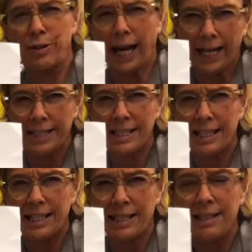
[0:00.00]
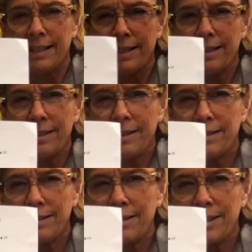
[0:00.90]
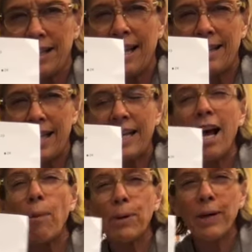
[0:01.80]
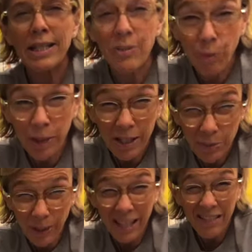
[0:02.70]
auntie, and they can help you get to 43.